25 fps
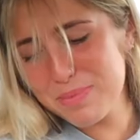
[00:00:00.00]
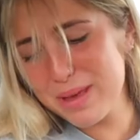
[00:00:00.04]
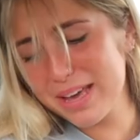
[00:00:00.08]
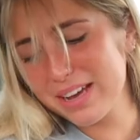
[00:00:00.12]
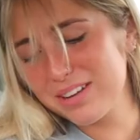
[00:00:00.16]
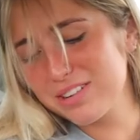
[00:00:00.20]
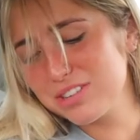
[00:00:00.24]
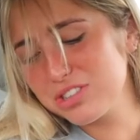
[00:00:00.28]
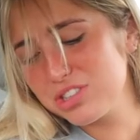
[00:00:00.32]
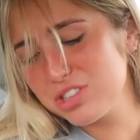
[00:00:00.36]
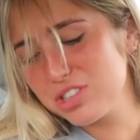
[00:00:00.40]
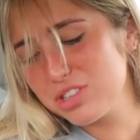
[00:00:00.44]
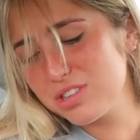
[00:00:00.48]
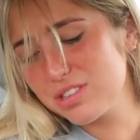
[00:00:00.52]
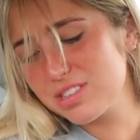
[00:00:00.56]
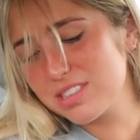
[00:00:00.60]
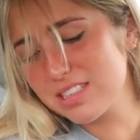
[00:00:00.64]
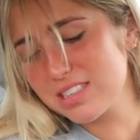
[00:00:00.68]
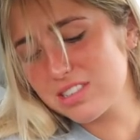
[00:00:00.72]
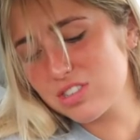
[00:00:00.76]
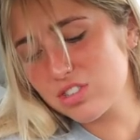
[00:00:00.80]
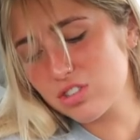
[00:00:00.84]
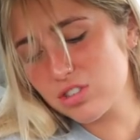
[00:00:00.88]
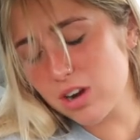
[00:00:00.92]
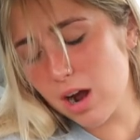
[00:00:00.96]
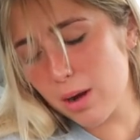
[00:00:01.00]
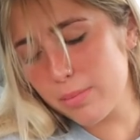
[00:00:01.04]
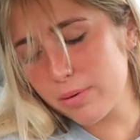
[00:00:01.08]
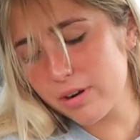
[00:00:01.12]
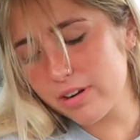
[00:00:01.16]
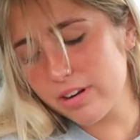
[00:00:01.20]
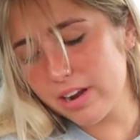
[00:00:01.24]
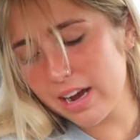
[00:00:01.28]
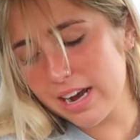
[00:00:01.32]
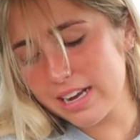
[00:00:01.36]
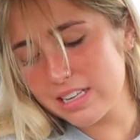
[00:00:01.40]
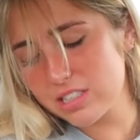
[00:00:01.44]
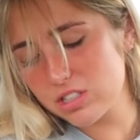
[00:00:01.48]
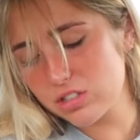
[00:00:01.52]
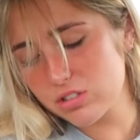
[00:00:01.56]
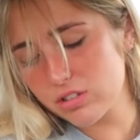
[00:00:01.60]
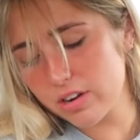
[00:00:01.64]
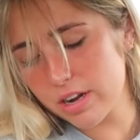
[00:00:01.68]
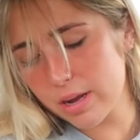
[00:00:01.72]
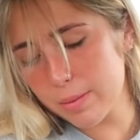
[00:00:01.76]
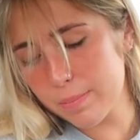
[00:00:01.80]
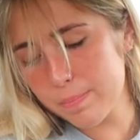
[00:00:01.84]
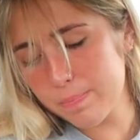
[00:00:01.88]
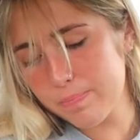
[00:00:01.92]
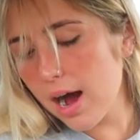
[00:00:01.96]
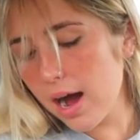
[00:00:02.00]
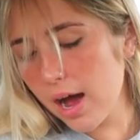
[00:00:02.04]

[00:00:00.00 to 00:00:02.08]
Pickle juice and strawberry ice cream.